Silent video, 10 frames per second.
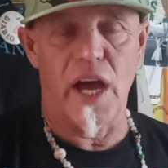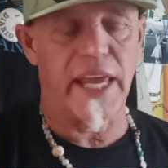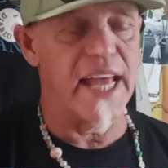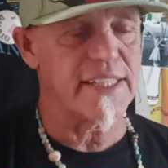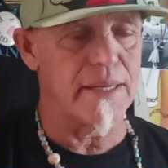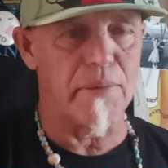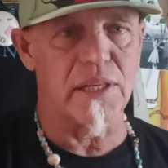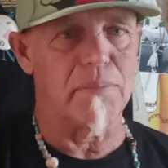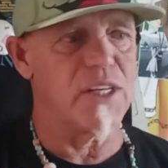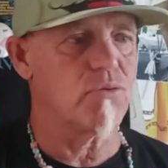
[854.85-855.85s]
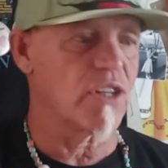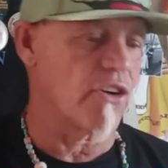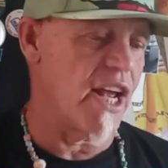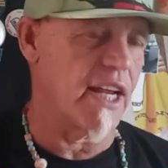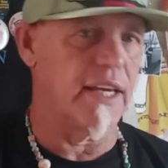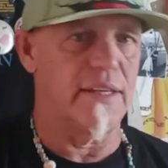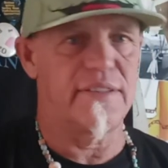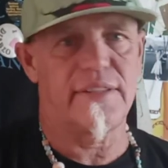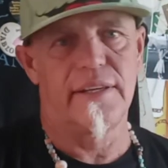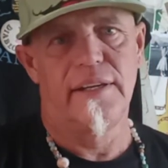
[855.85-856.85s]
I can't sleep on the beach with the
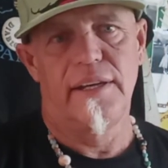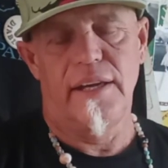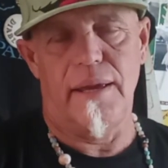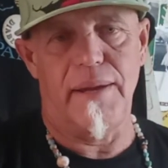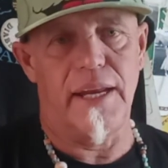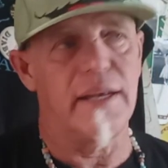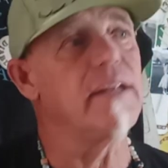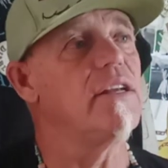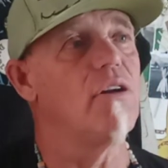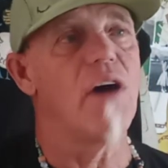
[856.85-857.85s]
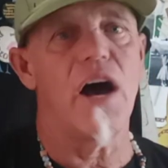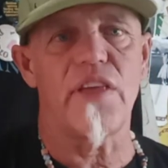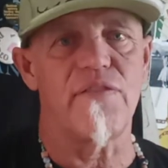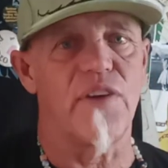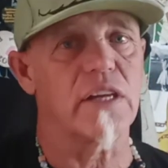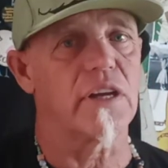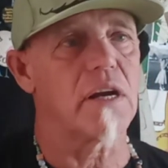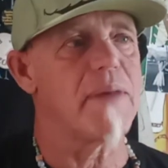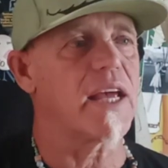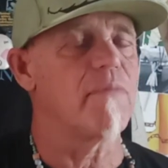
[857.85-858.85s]
grandkids. I mean, you know how they fuck. They're
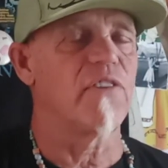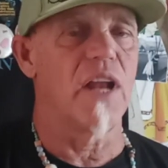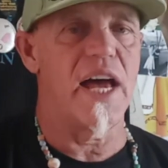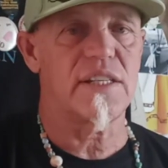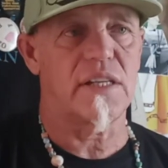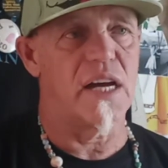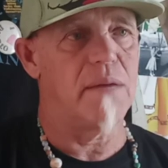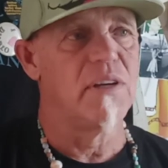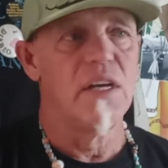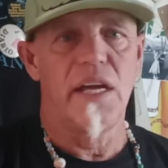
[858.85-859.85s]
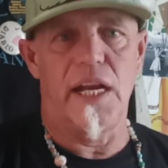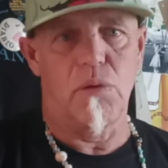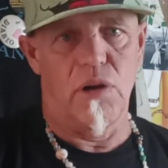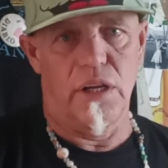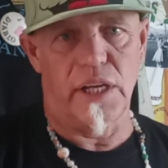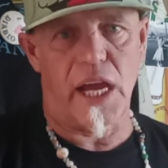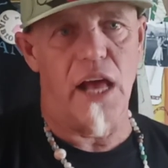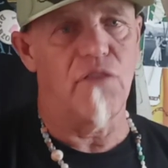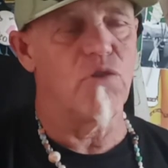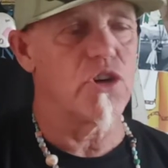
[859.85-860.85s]
going to make up for last time. Anywhere on the
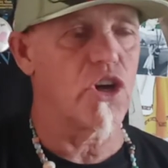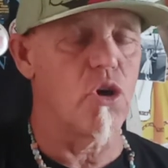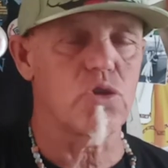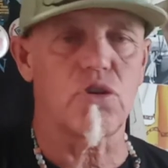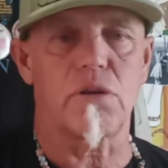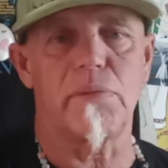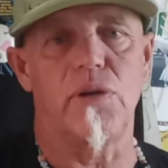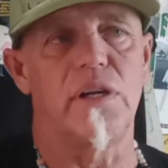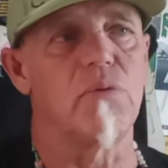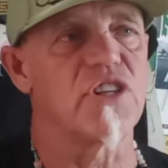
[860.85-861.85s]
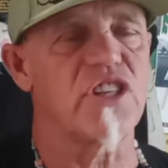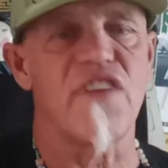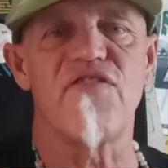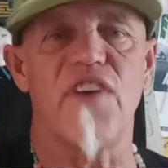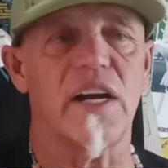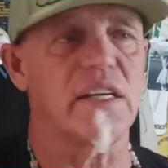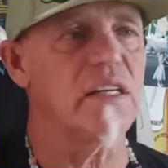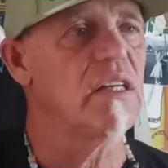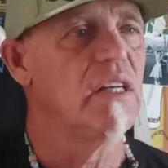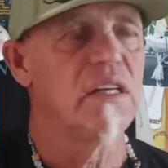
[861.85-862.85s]
California coastal community, which they fucked
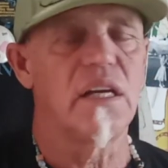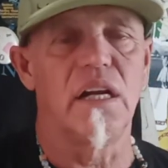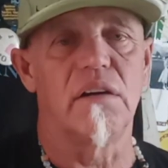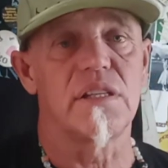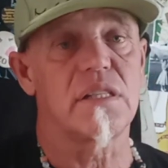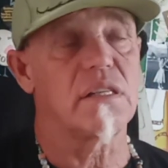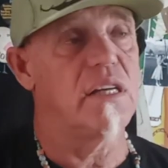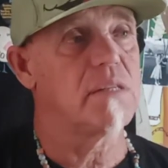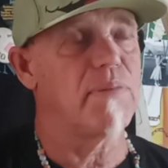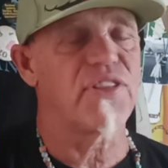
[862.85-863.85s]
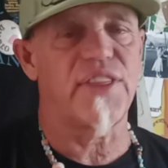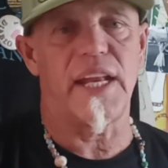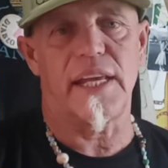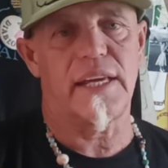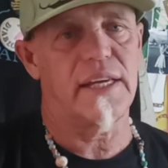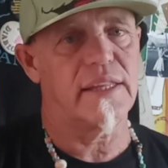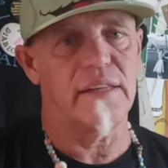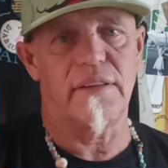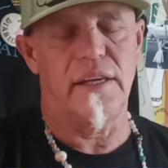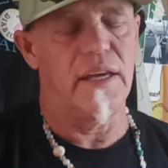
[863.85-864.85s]
it. You know, it's it's pathetic.
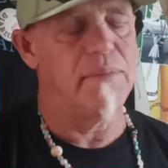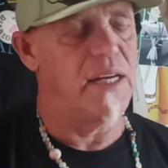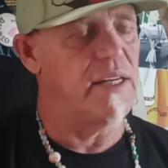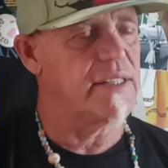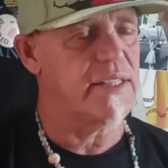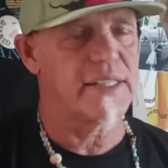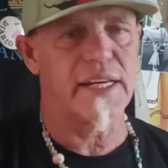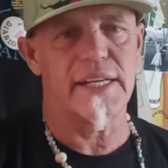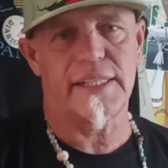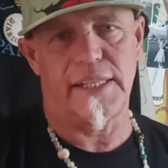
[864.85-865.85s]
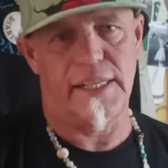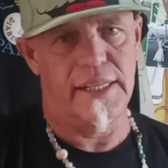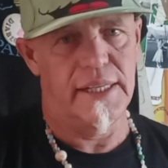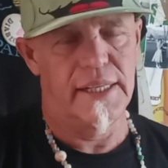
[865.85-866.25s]
I mean, it's disgusting.